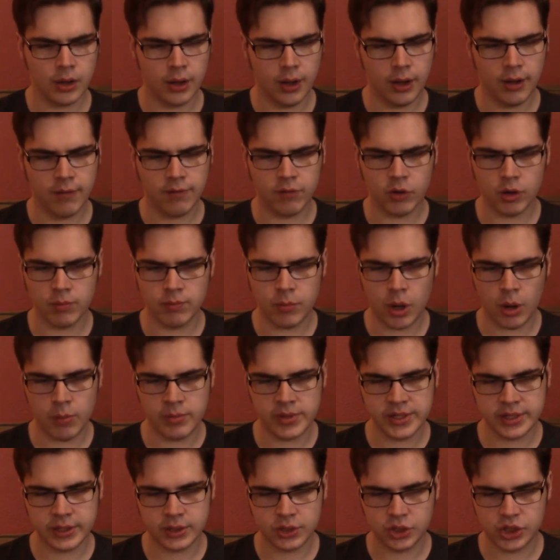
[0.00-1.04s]
For a
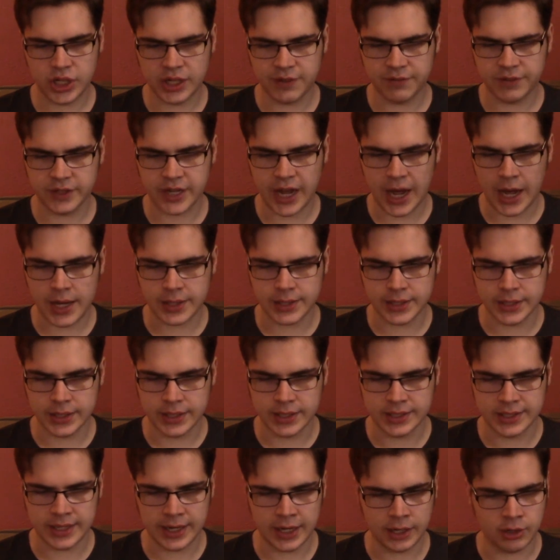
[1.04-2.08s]
moment she had forgotten his
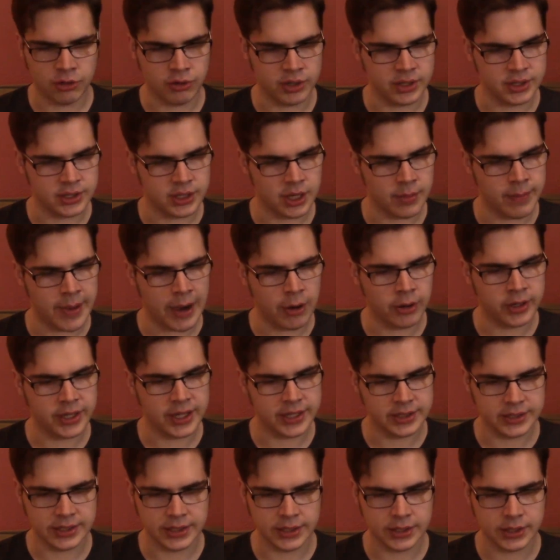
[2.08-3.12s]
ignorance about
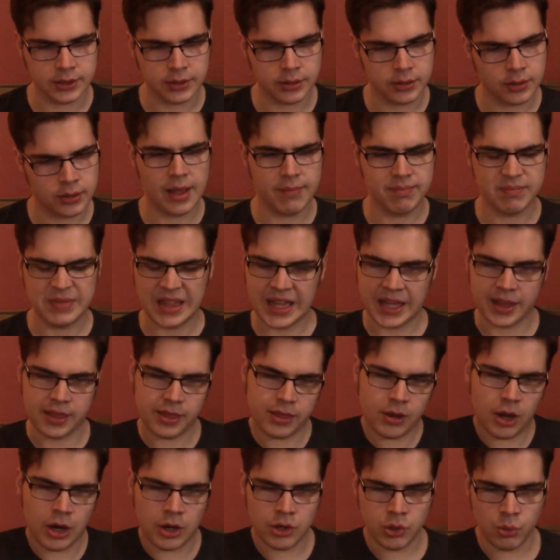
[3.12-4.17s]
kisses. I
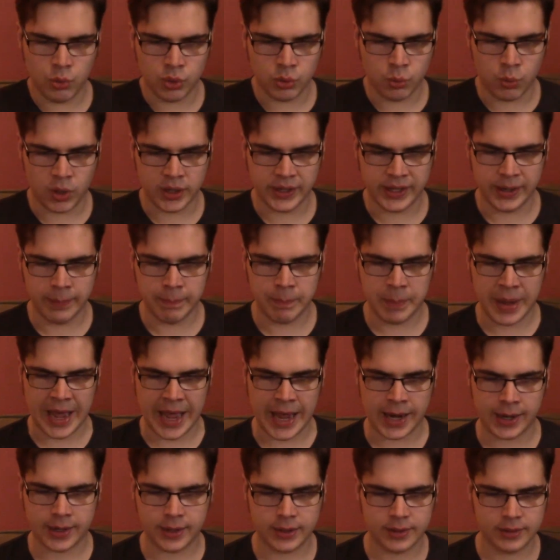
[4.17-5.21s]
thought you would want it
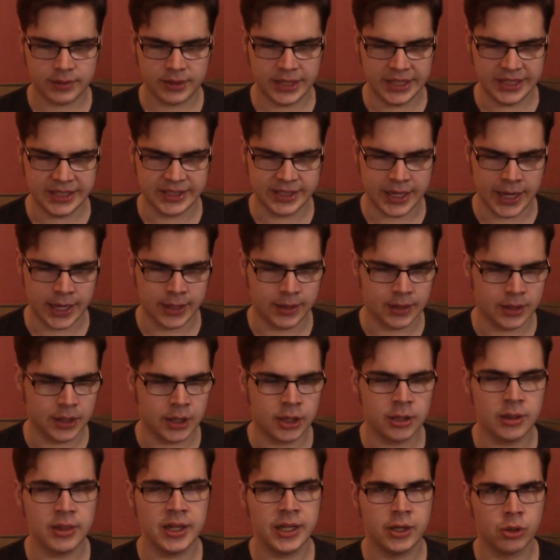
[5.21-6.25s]
back, he said, a
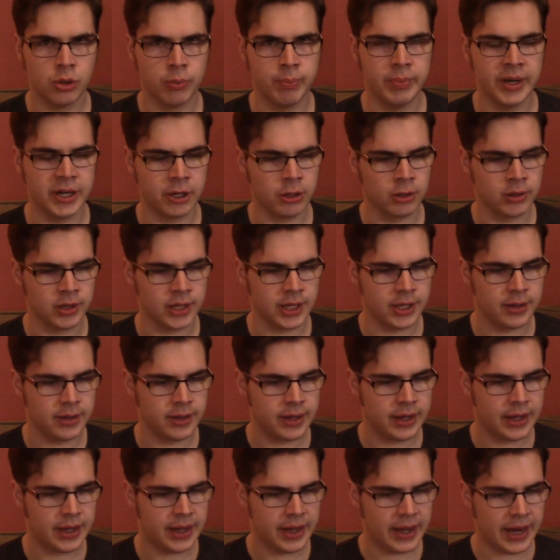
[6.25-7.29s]
little bitterly,
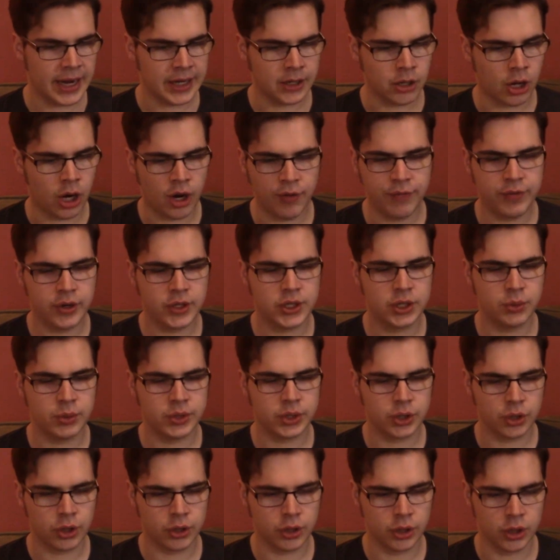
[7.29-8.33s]
and offered to
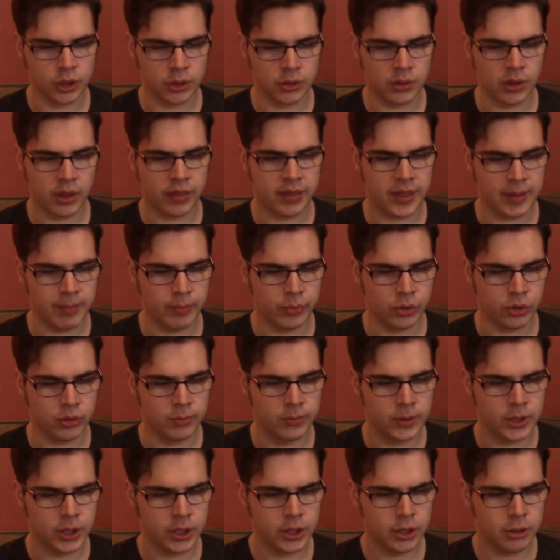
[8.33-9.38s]
return her the thimble.
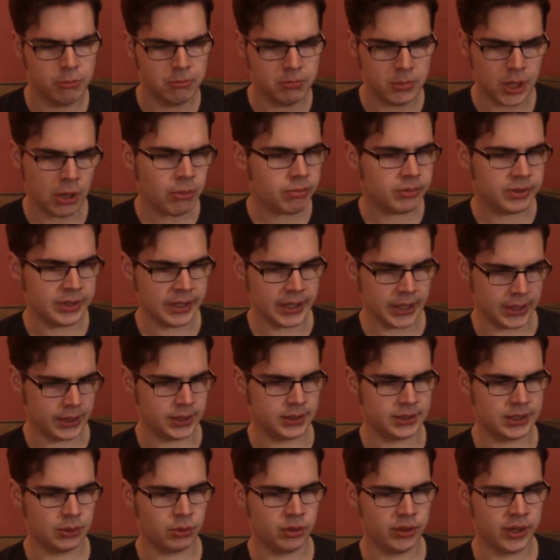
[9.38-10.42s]
Oh dear,
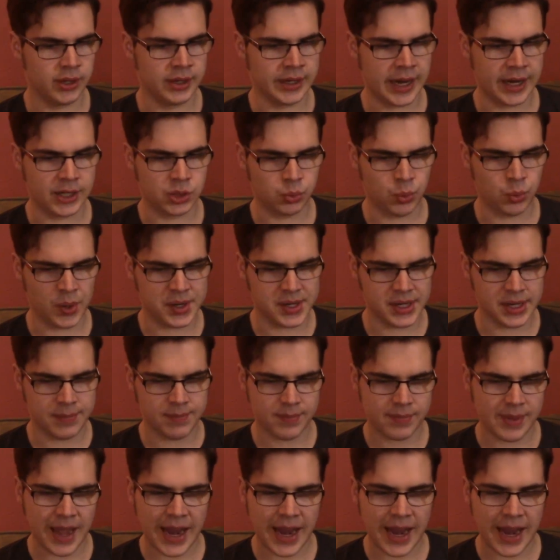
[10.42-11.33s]
said the nice Wendy, I